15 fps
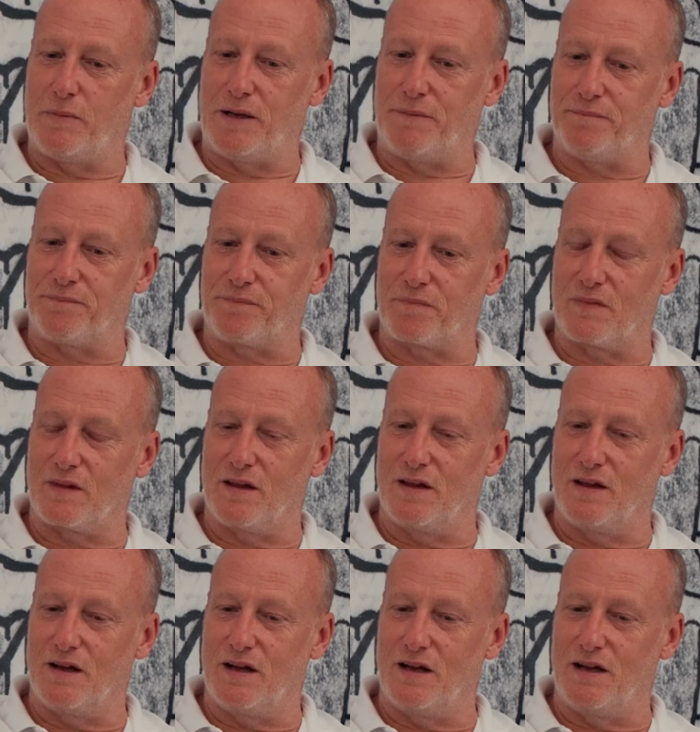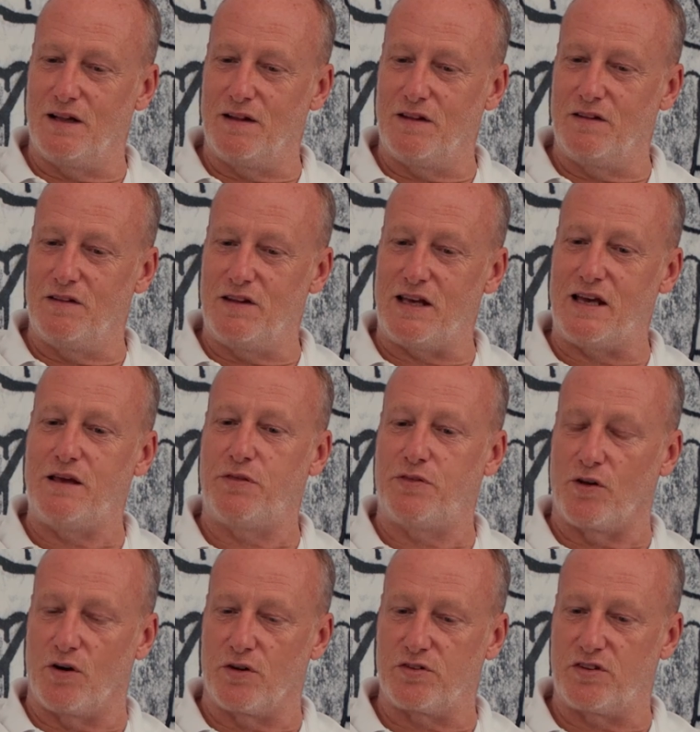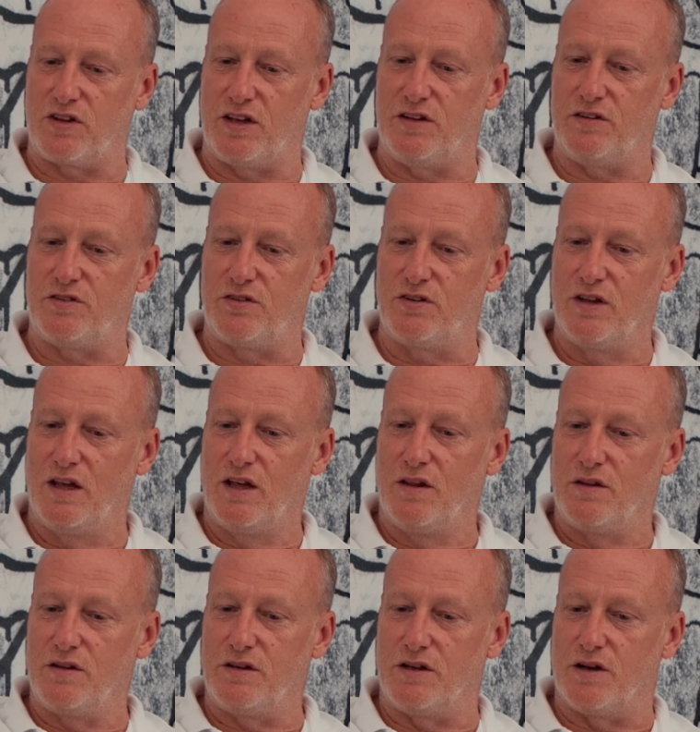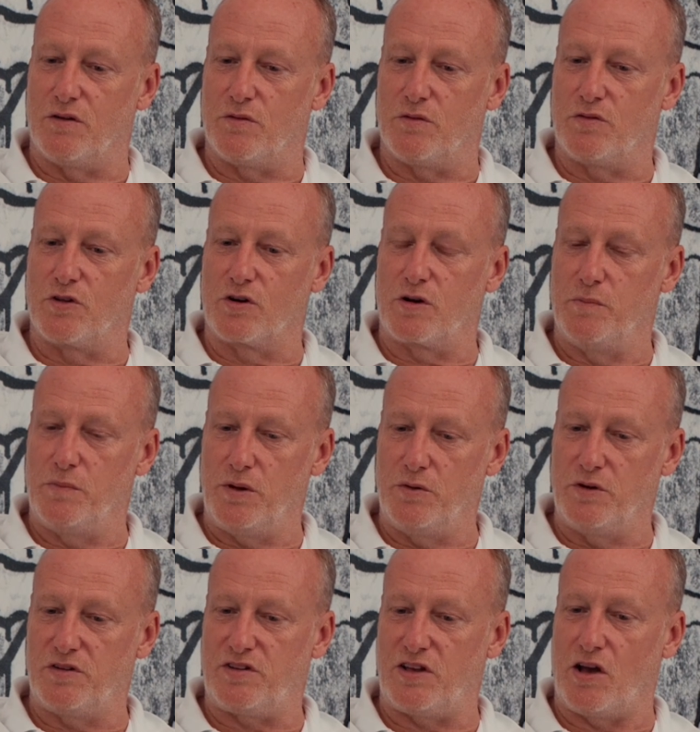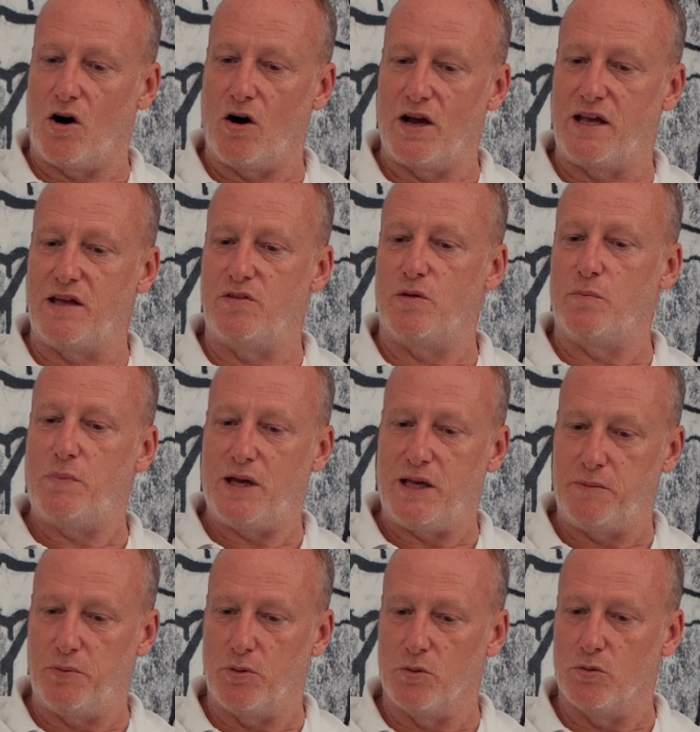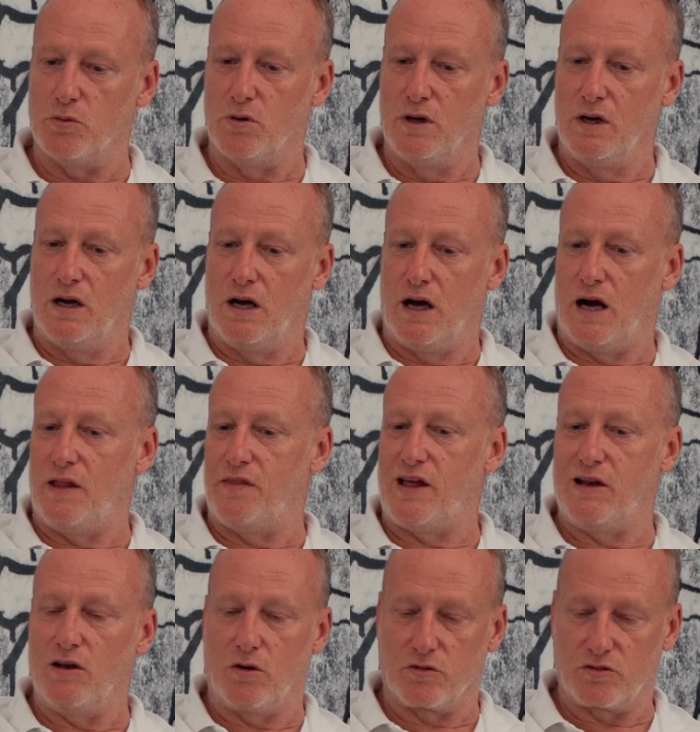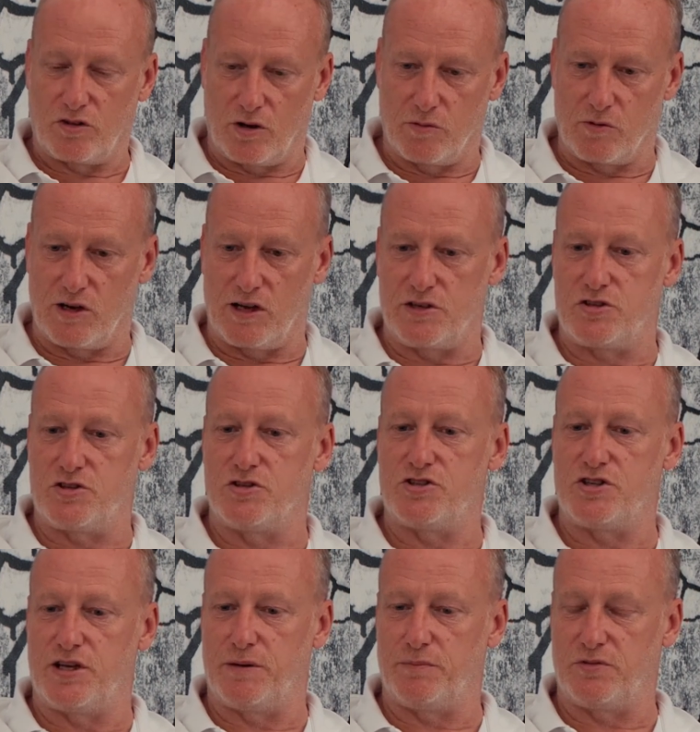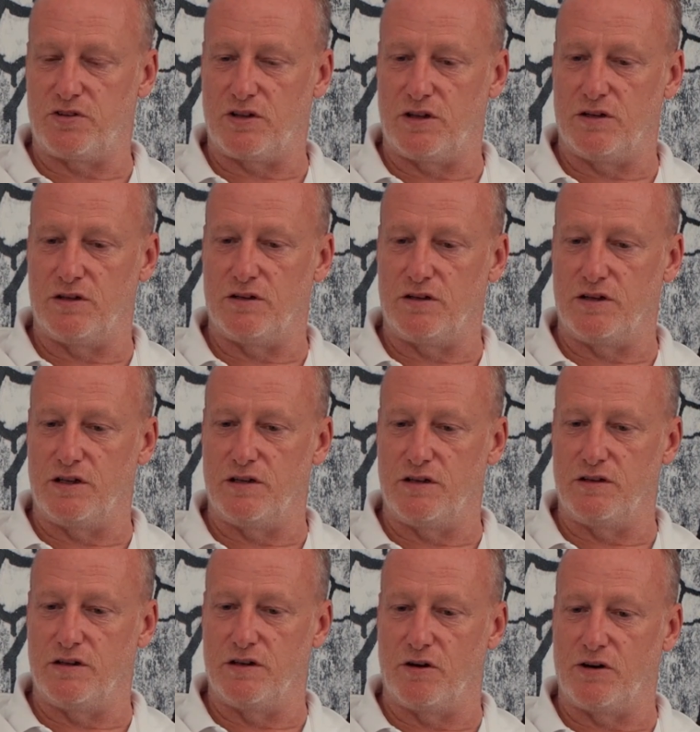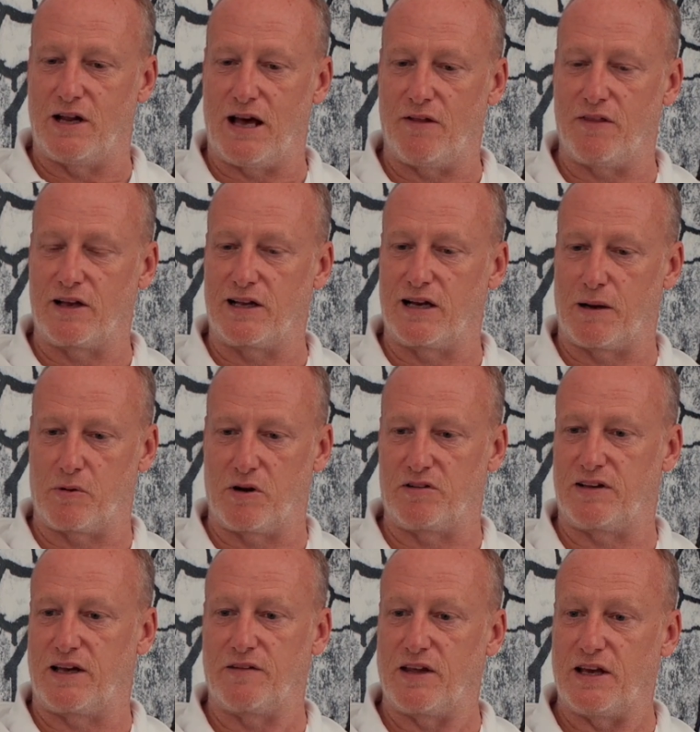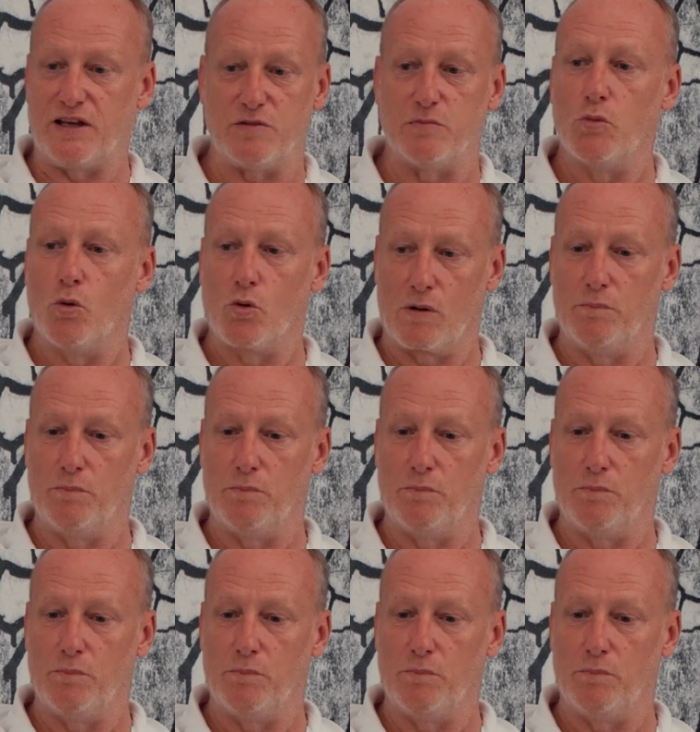mean, the ethos is, you know, the community, i.e. the people, their long-term relationships and, you know, and how they collaborate together is more